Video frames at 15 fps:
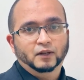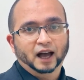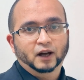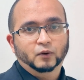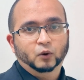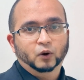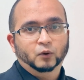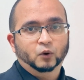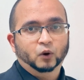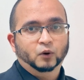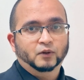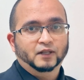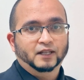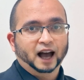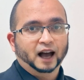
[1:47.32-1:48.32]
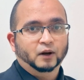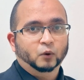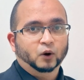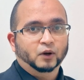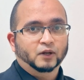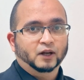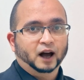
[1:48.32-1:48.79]
If we roll the die
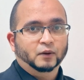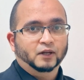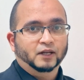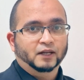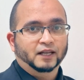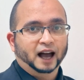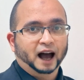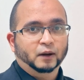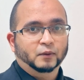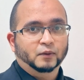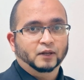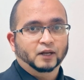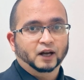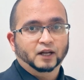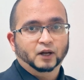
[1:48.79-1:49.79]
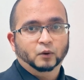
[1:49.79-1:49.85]
1,000 times,